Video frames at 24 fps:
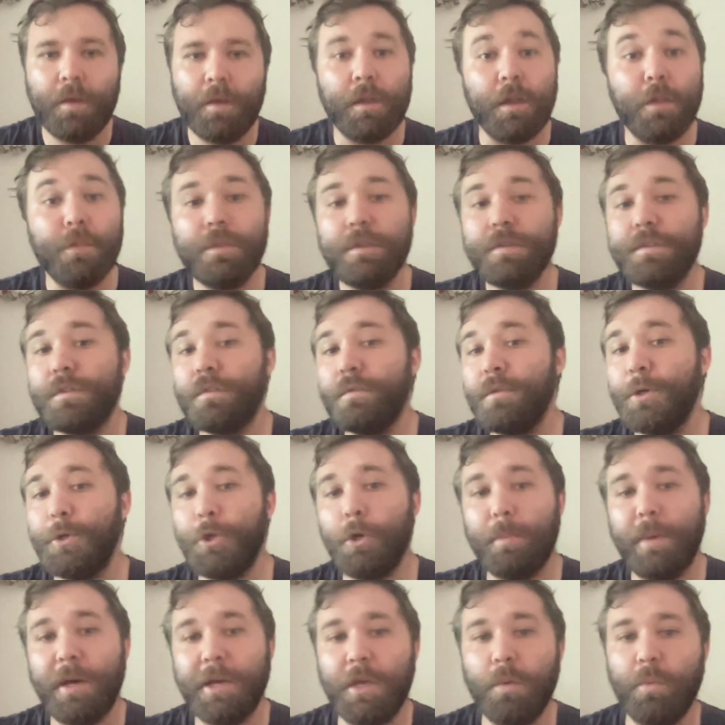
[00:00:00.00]
In the Sui no
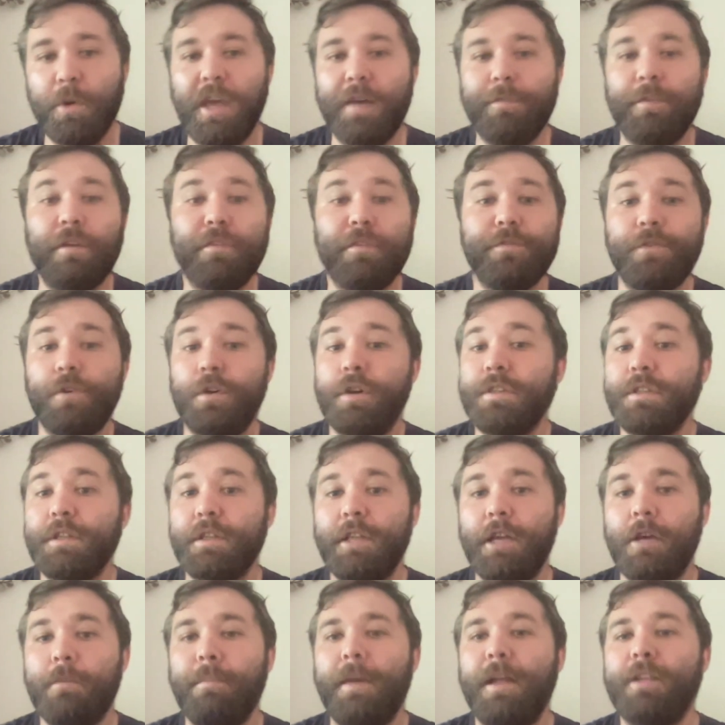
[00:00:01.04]
Maki we have our first
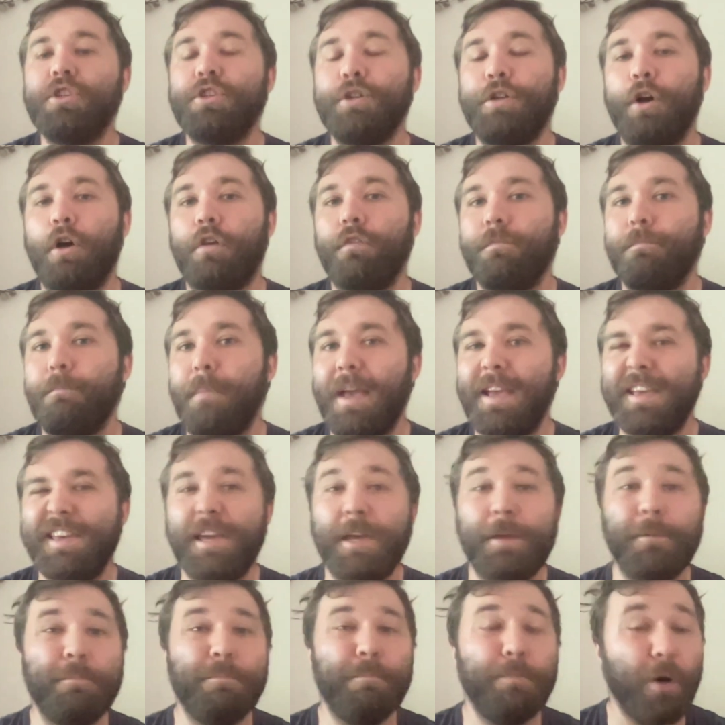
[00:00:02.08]
clear mention of
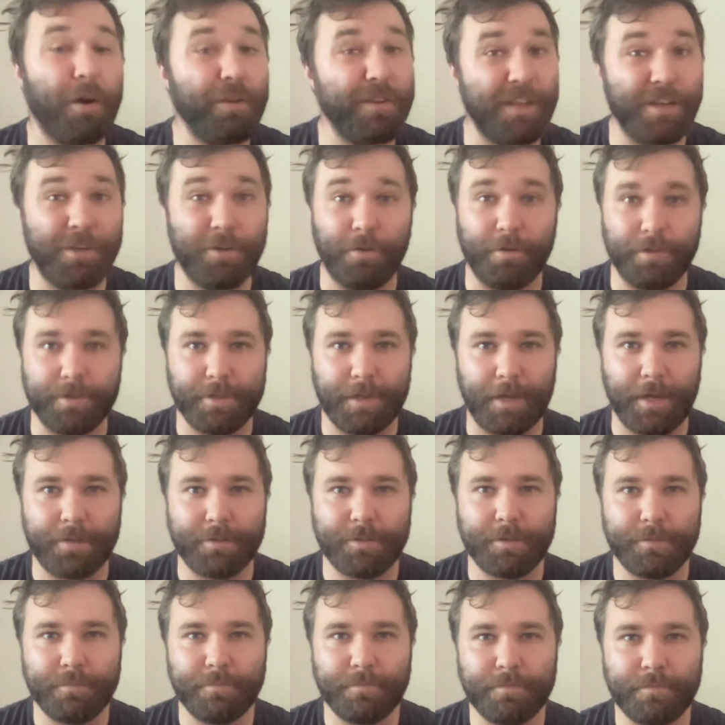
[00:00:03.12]
making body
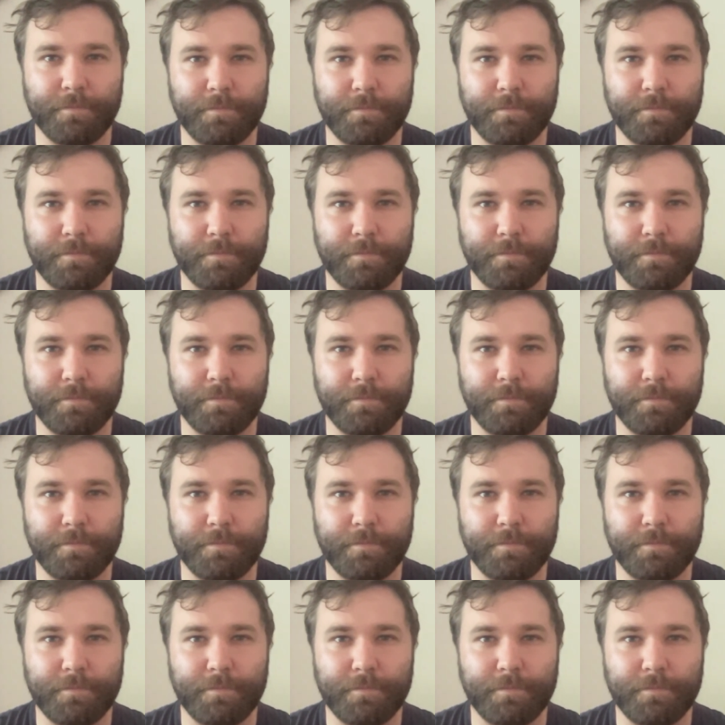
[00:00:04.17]
contact,